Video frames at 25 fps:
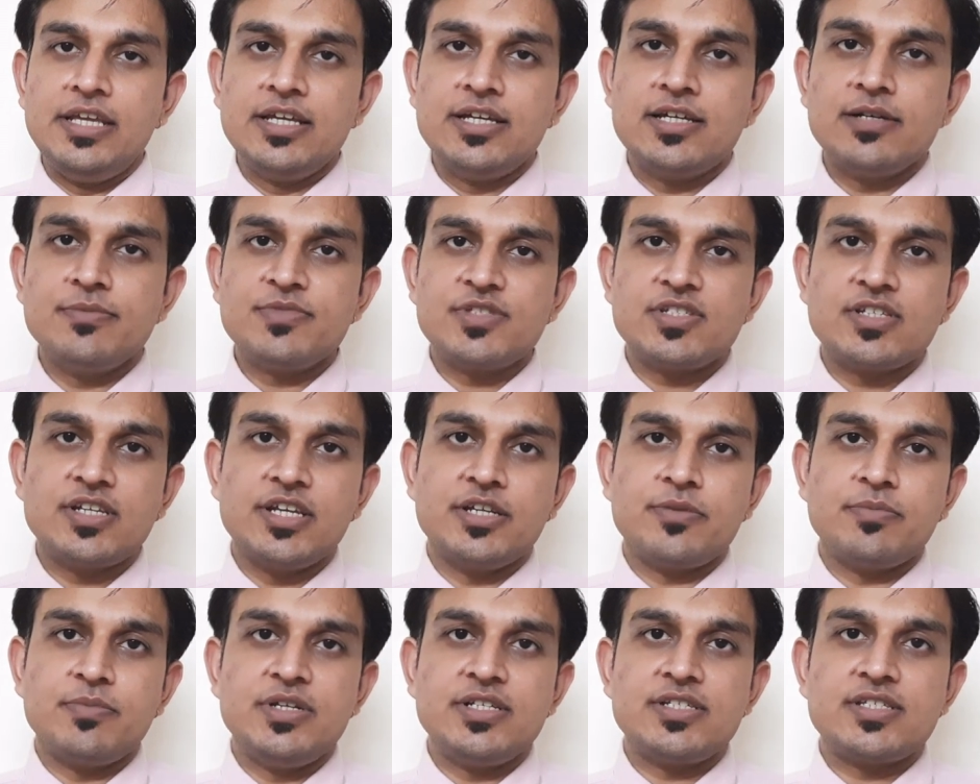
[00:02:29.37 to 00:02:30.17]
income
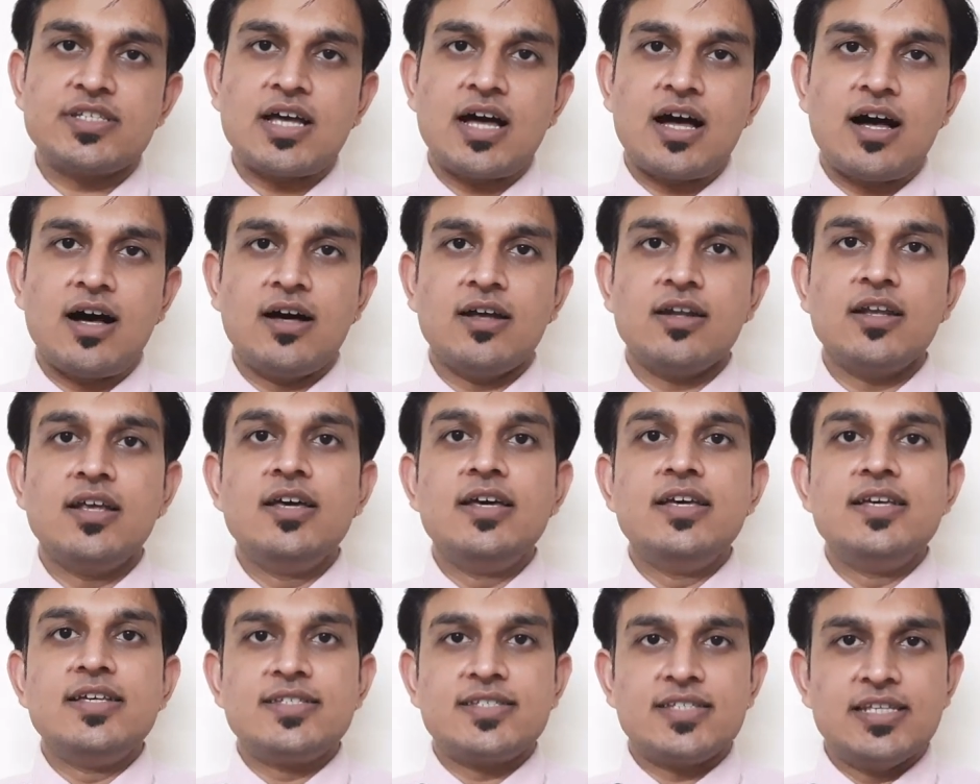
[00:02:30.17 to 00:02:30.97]
statements
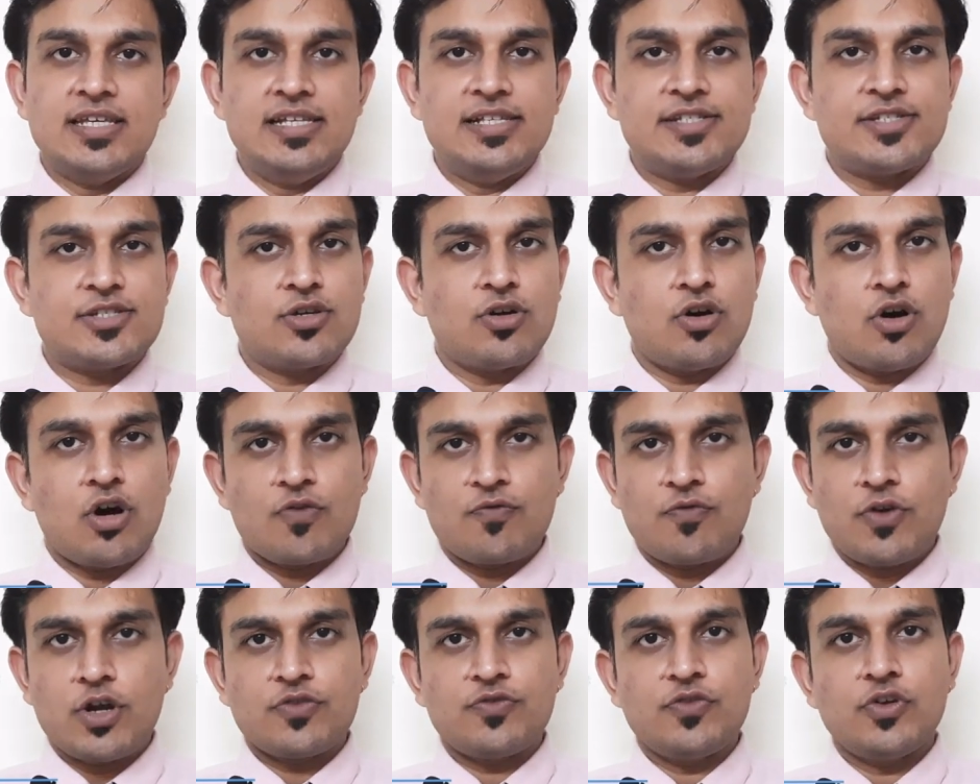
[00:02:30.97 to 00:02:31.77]
are sales,
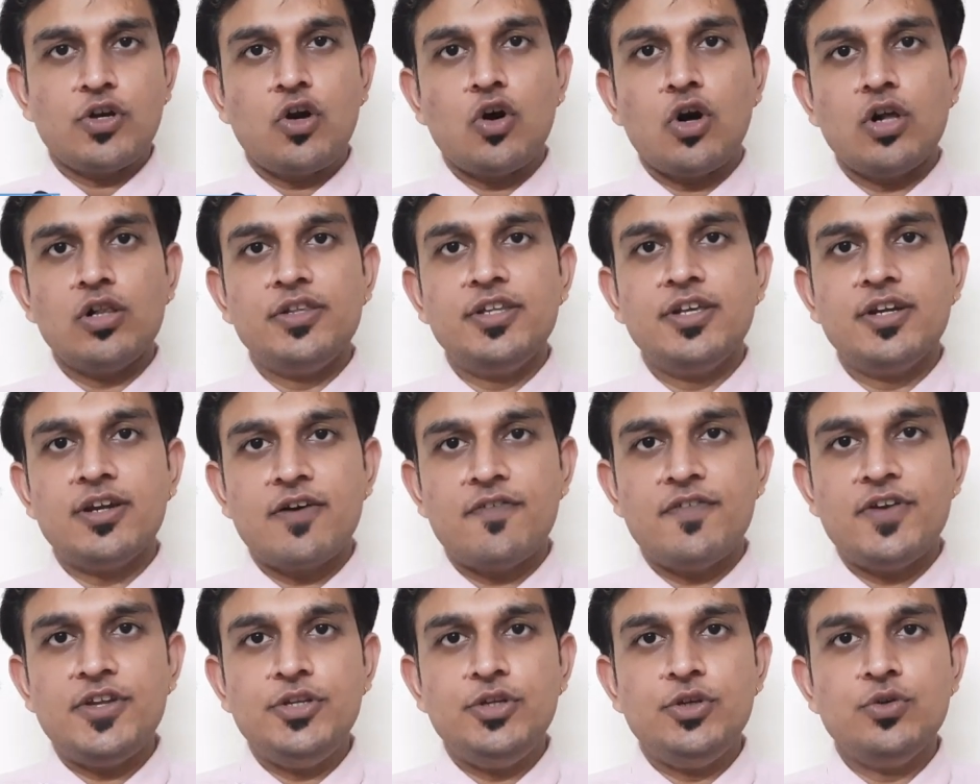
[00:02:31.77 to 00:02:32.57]
or what we call the
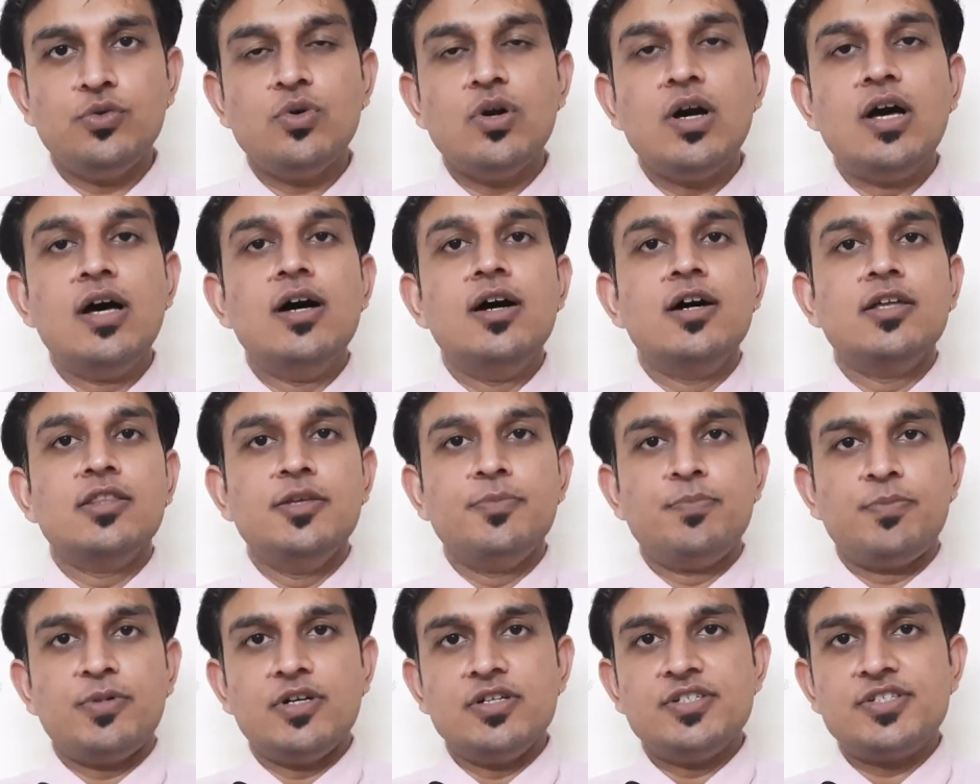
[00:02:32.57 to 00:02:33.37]
revenue,
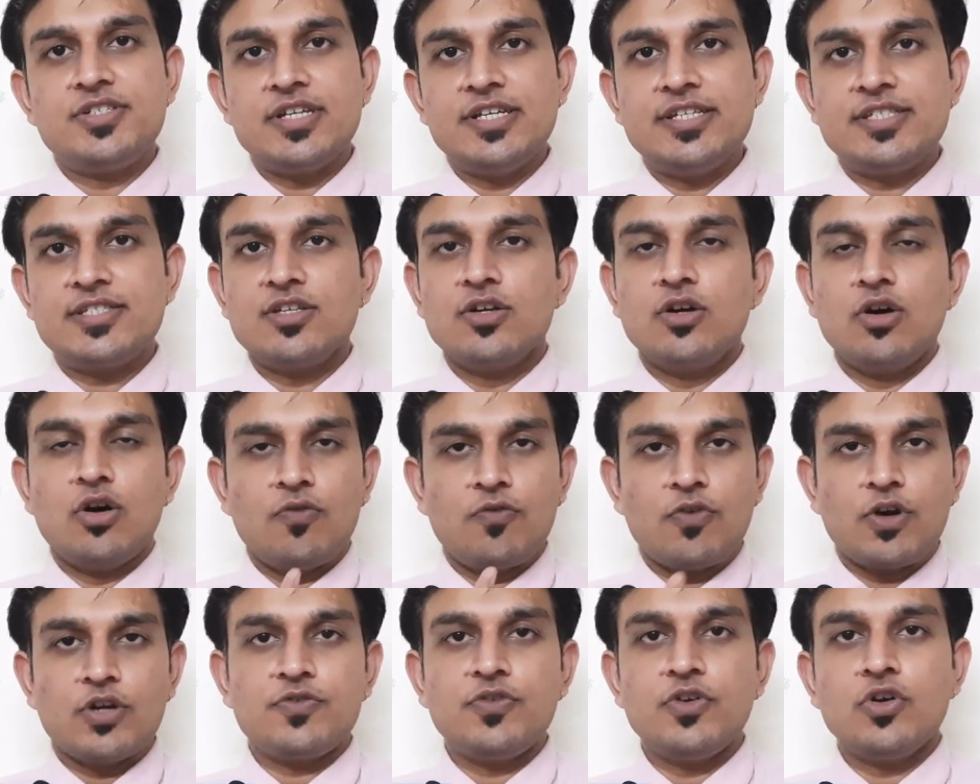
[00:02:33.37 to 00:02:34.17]
the purchase,
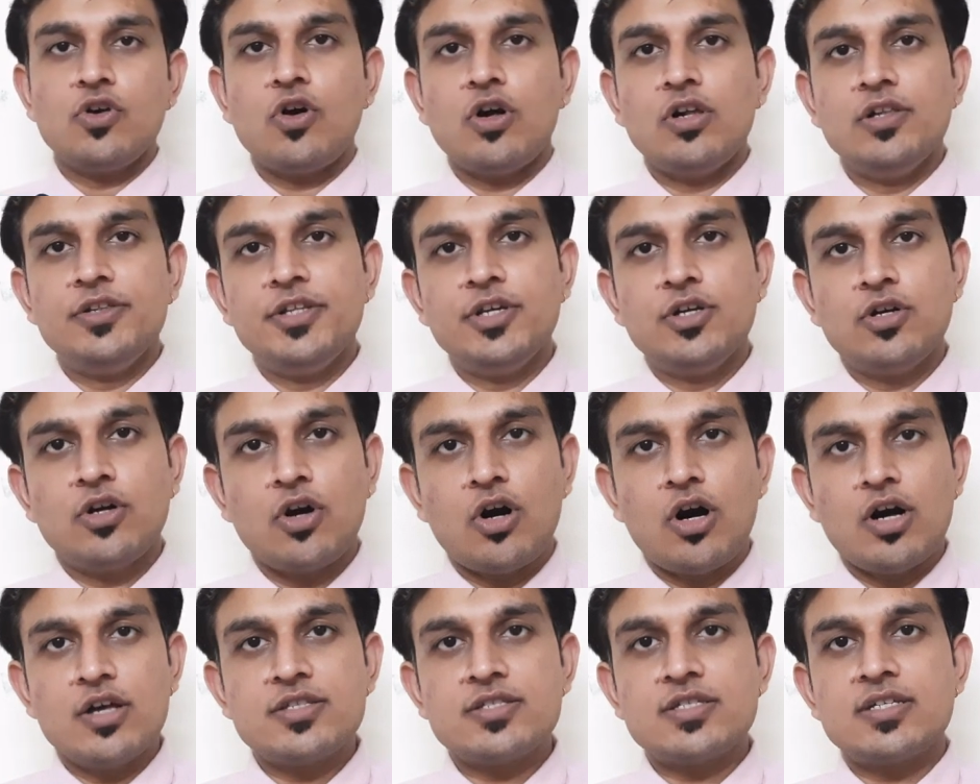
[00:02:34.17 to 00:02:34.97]
what we call the
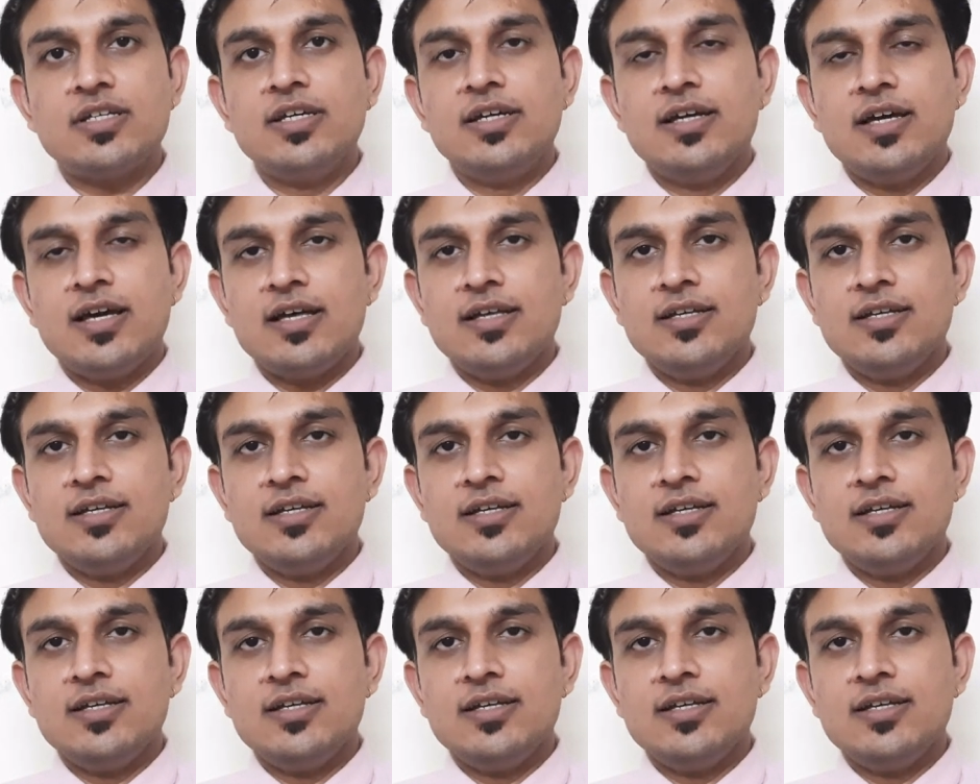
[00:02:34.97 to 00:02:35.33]
cost,